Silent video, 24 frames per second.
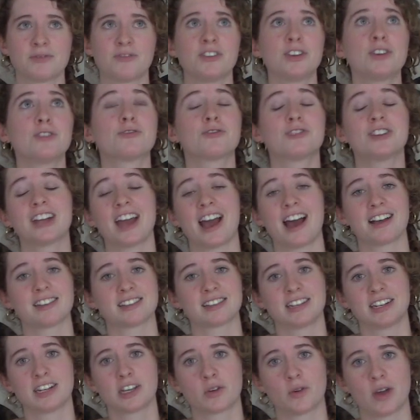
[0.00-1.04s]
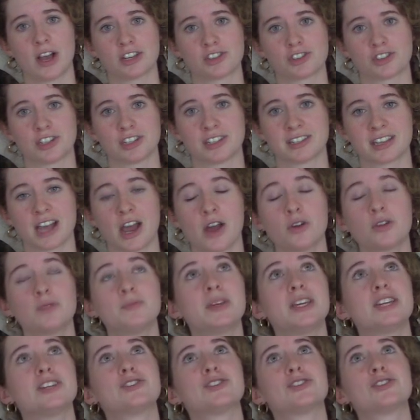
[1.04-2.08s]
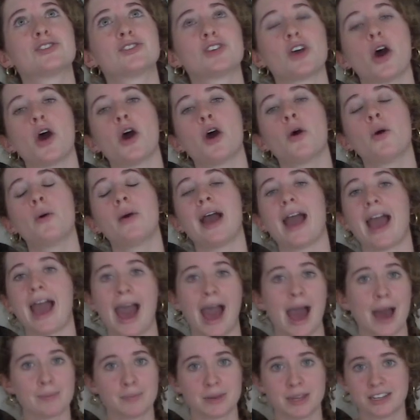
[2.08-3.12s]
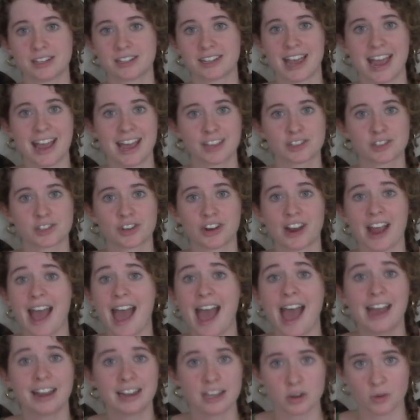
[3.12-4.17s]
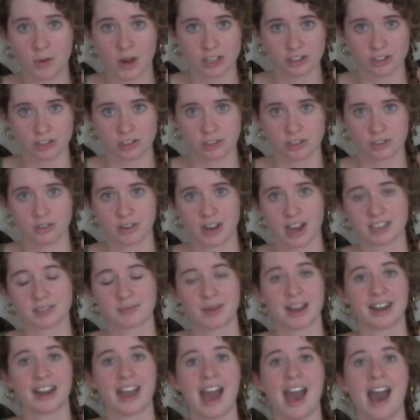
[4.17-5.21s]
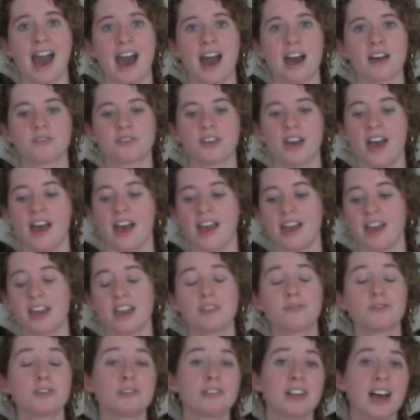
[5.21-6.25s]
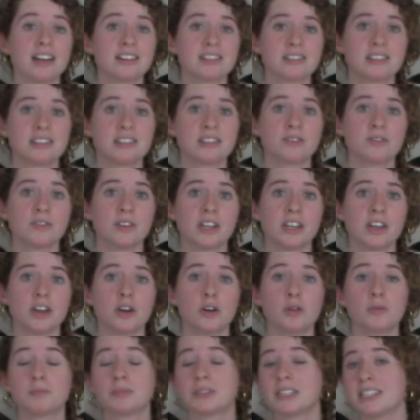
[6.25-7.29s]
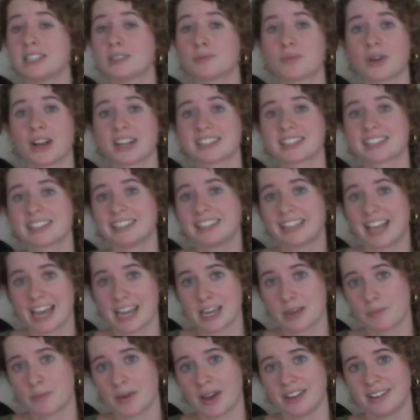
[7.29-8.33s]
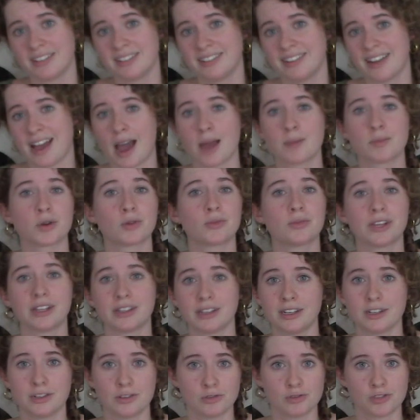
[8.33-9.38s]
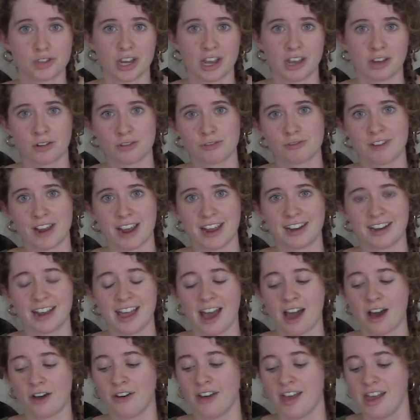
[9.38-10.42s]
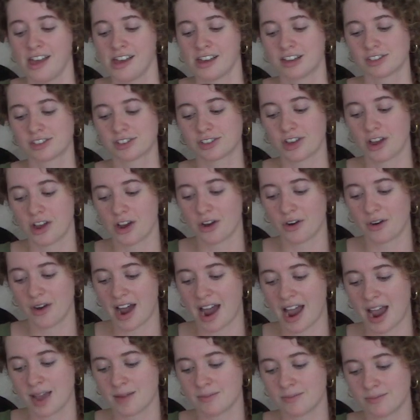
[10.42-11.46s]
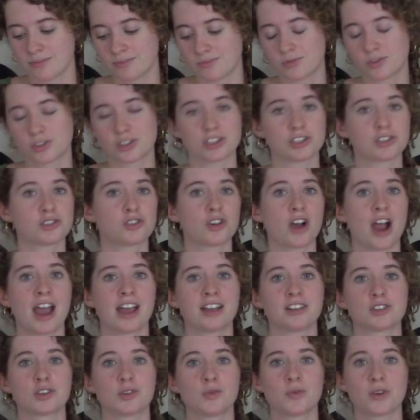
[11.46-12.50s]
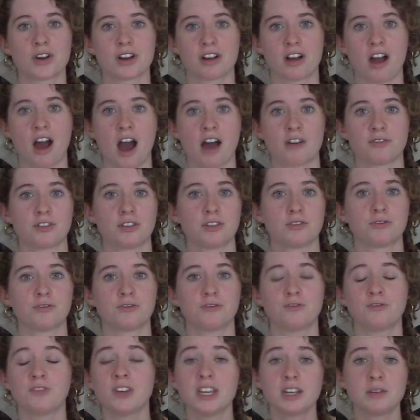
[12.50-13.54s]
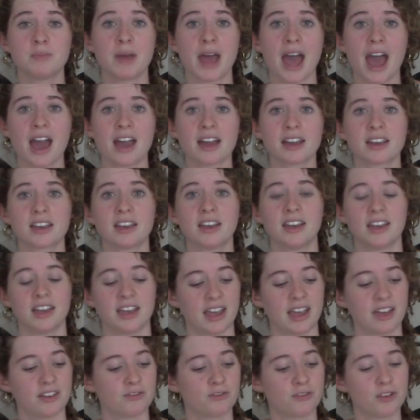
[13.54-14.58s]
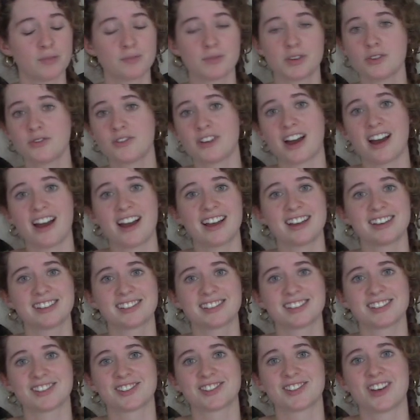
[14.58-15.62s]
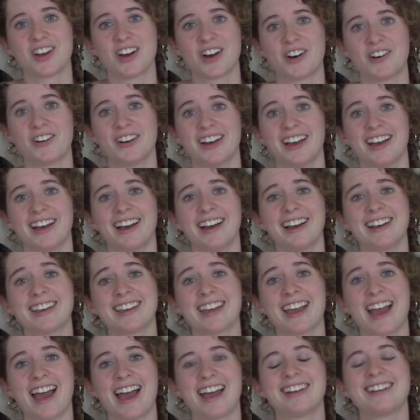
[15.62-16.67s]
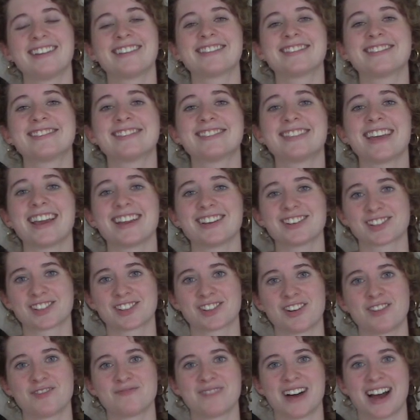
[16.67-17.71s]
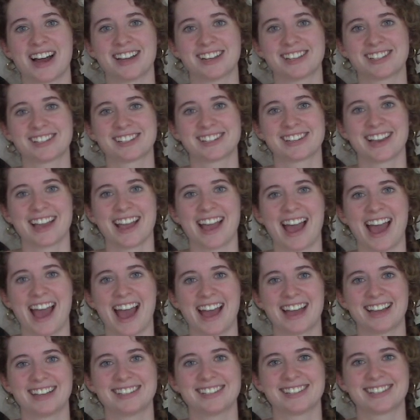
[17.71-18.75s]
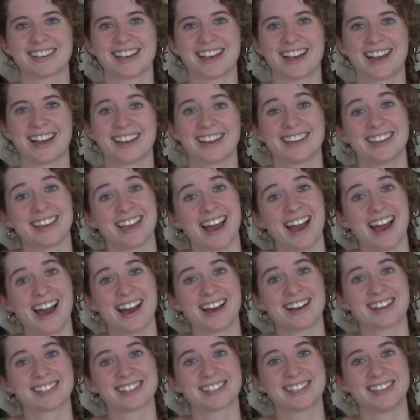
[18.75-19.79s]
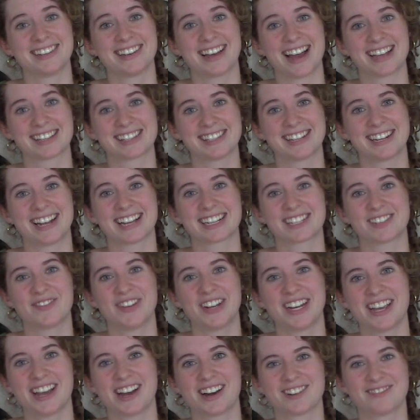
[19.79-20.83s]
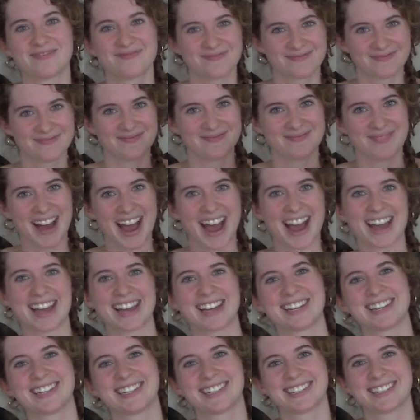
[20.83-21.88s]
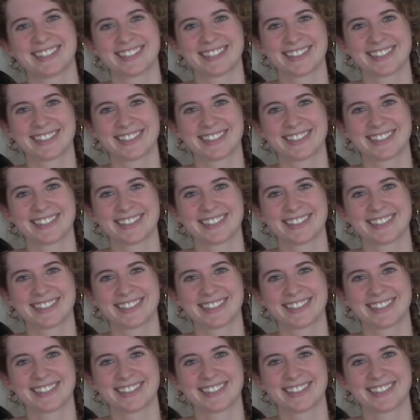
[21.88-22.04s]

Feel free to ask any questions. I would be so happy to answer any questions you guys might have. If you liked this video, please press the like button. I'm a really new channel right now, so I'm just trying to work off of feedback from you guys. So again, thanks so much. And yeah, see you guys in the next video. Bye.